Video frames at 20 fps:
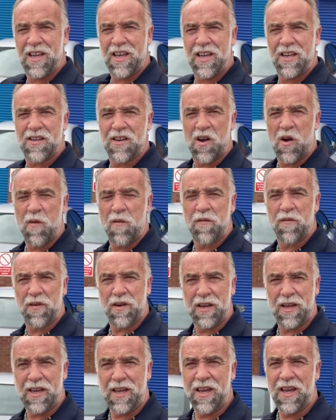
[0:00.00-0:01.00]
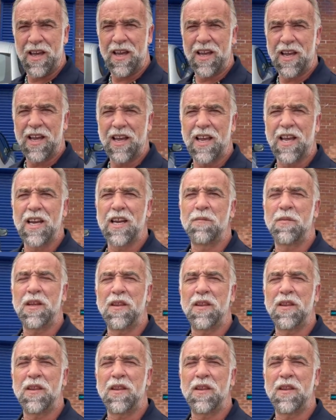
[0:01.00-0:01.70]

is hopefully going to be